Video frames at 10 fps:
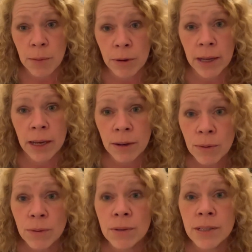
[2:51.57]
I bought egg
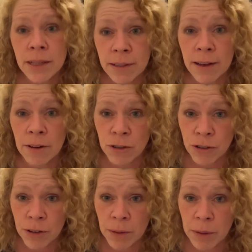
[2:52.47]
noodles at the Dollar
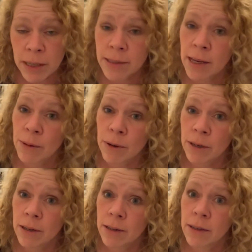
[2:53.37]
Tree because they
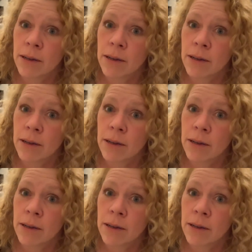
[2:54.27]
were,